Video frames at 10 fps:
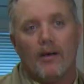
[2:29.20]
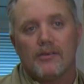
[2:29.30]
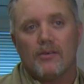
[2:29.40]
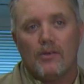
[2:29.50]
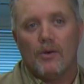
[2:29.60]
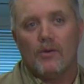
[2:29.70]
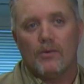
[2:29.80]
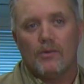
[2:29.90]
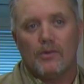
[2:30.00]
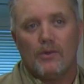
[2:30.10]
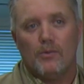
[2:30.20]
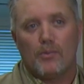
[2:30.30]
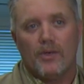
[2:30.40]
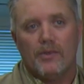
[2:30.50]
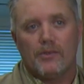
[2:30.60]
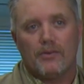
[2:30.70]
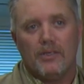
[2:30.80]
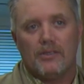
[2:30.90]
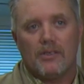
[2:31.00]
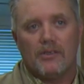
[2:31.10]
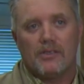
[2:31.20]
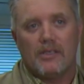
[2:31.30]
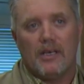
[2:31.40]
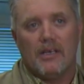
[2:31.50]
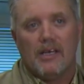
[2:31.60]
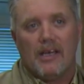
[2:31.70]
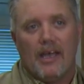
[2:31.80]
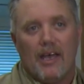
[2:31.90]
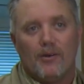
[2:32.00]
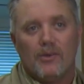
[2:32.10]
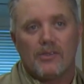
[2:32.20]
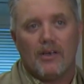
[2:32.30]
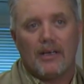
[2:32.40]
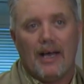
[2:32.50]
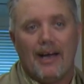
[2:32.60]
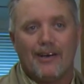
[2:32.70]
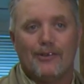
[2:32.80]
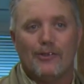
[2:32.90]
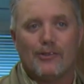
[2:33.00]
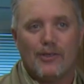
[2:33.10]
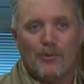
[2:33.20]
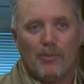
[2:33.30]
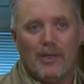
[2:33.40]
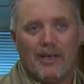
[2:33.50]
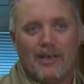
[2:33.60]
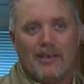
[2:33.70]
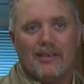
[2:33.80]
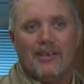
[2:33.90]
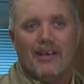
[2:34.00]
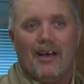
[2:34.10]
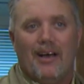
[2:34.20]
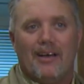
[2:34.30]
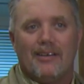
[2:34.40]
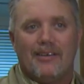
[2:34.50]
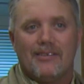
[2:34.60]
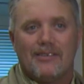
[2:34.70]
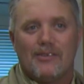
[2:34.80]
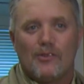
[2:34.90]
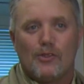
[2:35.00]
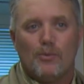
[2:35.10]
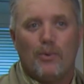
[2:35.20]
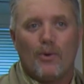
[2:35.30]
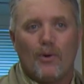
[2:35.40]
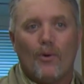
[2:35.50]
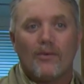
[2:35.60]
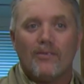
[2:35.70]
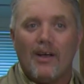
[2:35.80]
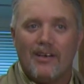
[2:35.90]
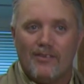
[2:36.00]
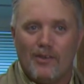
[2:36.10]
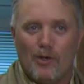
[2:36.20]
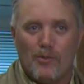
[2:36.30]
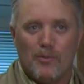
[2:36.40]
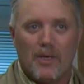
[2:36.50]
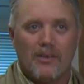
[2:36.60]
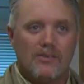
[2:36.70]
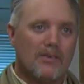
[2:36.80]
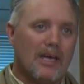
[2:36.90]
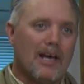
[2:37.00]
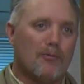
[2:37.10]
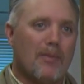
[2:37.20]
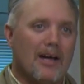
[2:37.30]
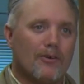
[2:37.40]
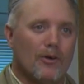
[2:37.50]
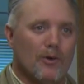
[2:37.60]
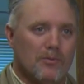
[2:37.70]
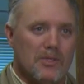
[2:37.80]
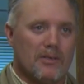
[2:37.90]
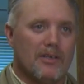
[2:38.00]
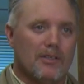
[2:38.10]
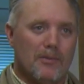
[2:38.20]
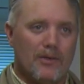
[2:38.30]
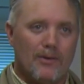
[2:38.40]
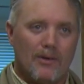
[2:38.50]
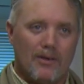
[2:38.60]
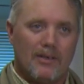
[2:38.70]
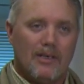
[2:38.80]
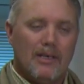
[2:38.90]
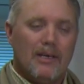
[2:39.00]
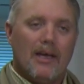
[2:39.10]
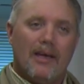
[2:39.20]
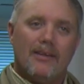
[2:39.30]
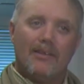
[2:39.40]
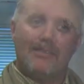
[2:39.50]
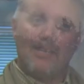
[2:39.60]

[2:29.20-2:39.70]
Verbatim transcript: also know through previous research that animals on a higher nutrient plane uh, doesn't support horn fly development because of the kind of microbes that are in the manure. And then the